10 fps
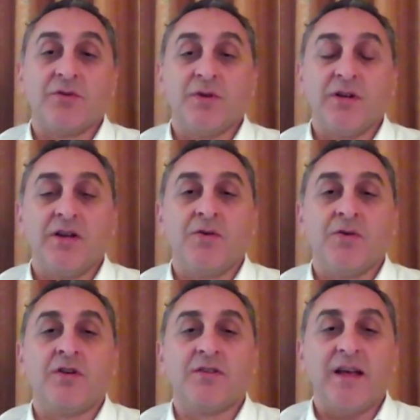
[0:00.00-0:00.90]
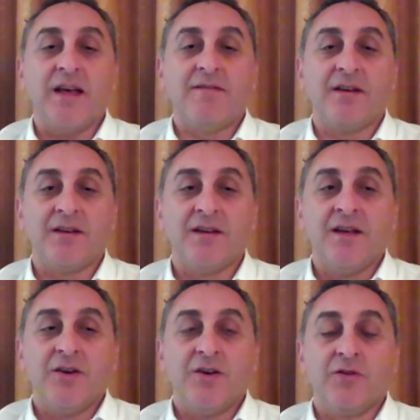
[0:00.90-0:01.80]
So in order to have a
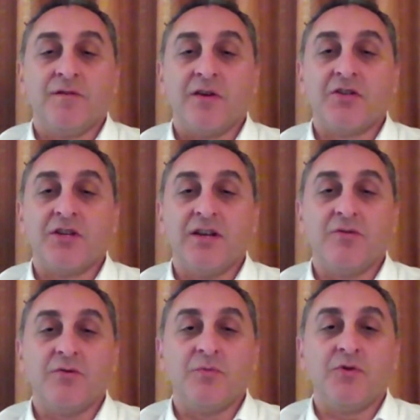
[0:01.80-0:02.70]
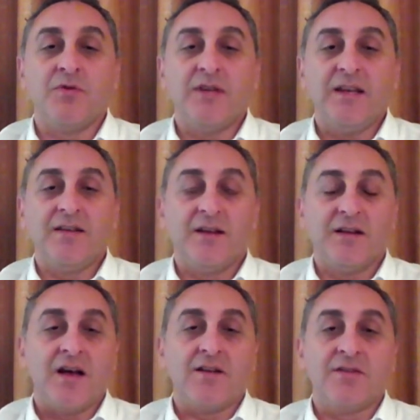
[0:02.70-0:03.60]
good functioning group, you need
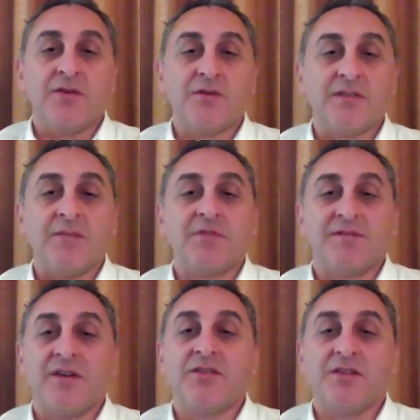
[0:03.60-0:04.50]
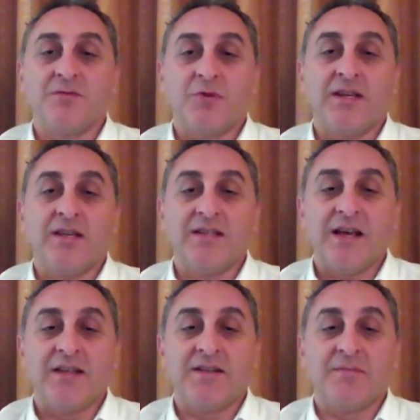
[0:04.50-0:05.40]
a lot of those types of functions working
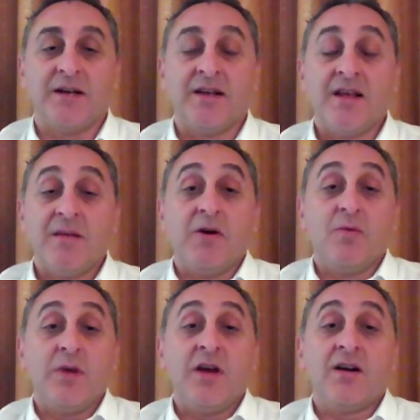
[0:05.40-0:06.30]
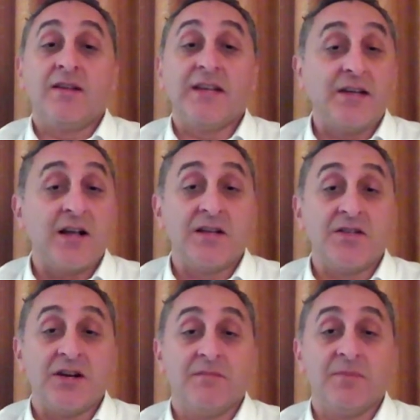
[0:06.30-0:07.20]
together. But but we are a
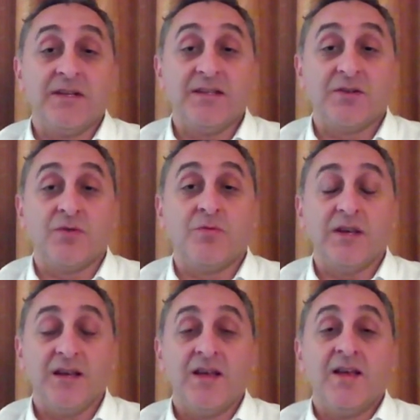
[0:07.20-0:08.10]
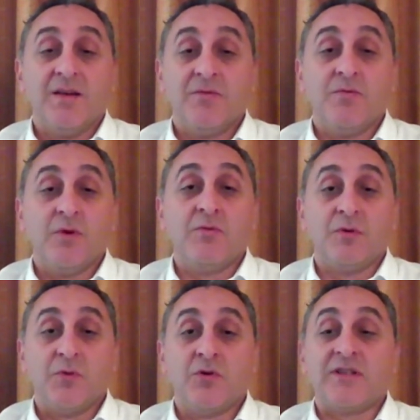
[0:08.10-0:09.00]
technology company, so we we
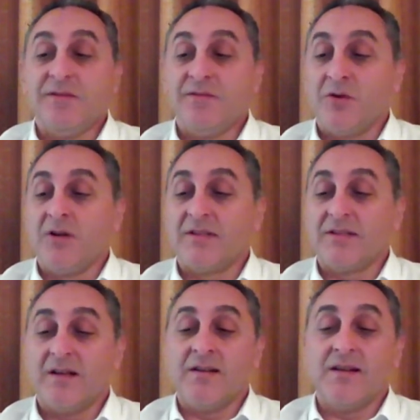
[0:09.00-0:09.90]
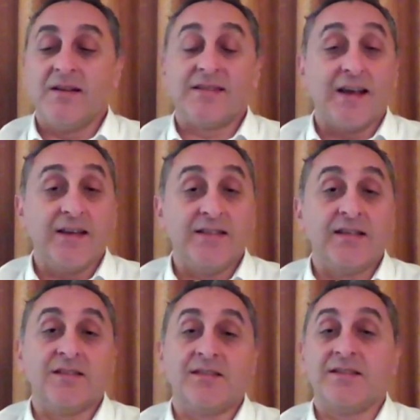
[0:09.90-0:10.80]
were mostly focused on
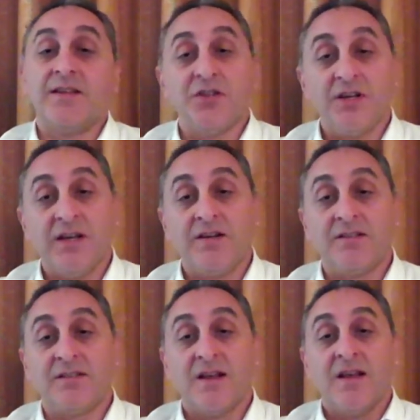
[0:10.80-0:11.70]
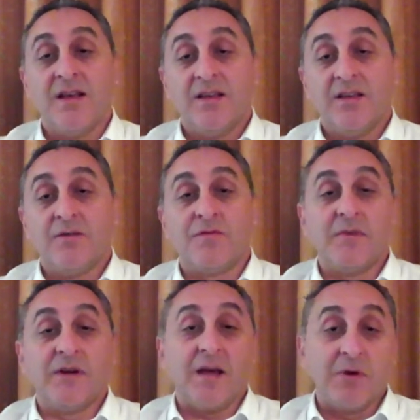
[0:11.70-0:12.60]
scientists, engineers, you know,
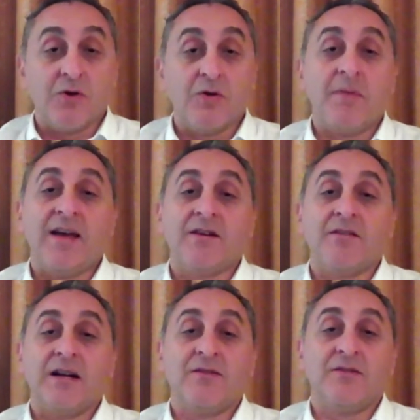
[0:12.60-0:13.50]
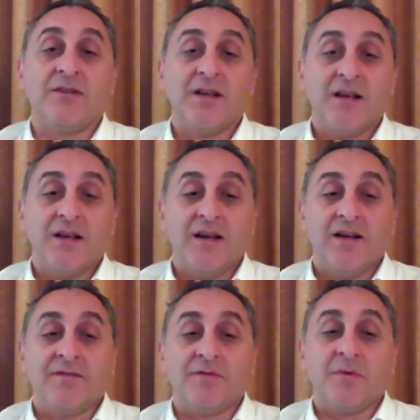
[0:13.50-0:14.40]
from a chemical background,
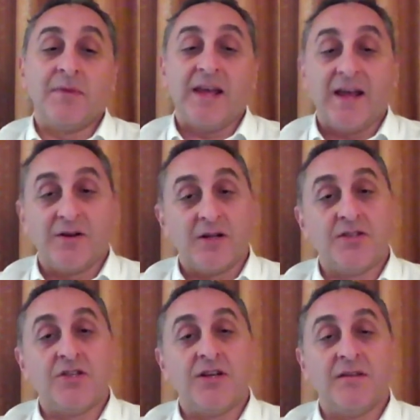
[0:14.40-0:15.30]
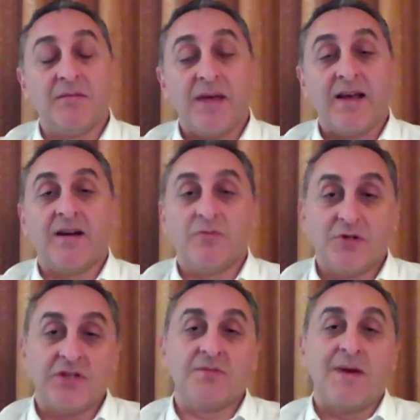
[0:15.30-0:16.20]
uh, from a mechanical engineering background,
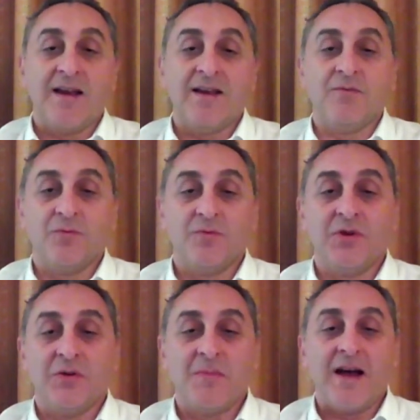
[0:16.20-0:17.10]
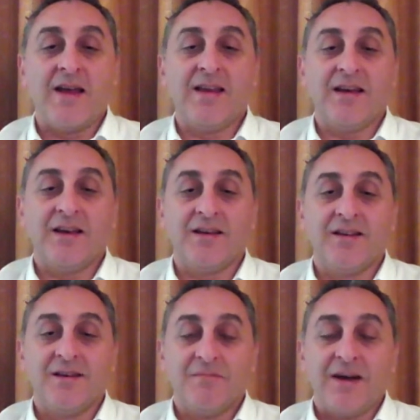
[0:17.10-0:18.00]
which is my you know my uh,
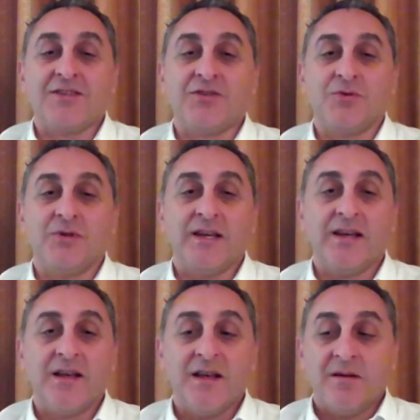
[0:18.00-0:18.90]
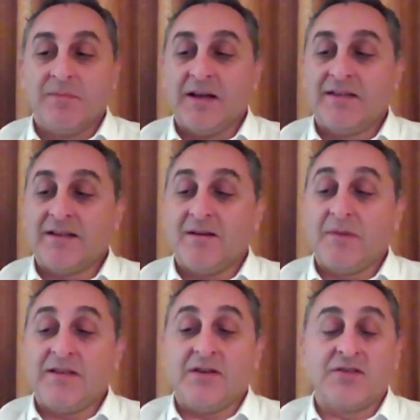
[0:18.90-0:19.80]
my schooling. But
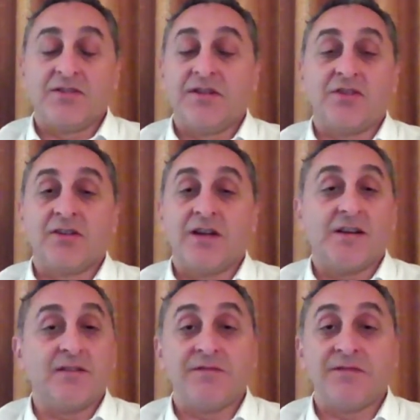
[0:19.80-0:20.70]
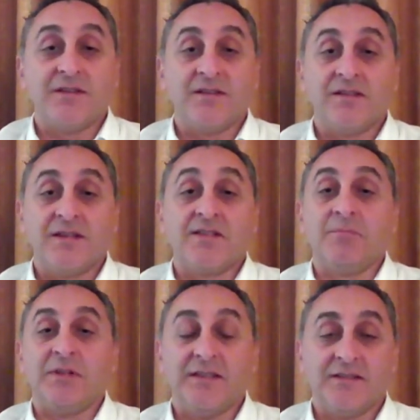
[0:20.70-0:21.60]
uh, but there's there's a lot of different
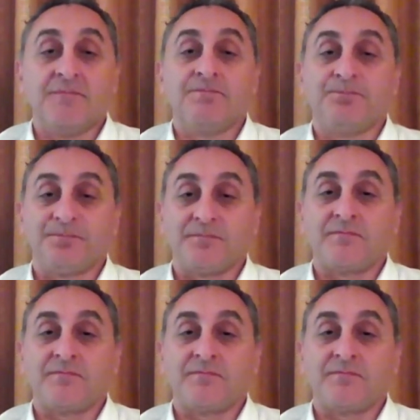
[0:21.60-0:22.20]
disciplines.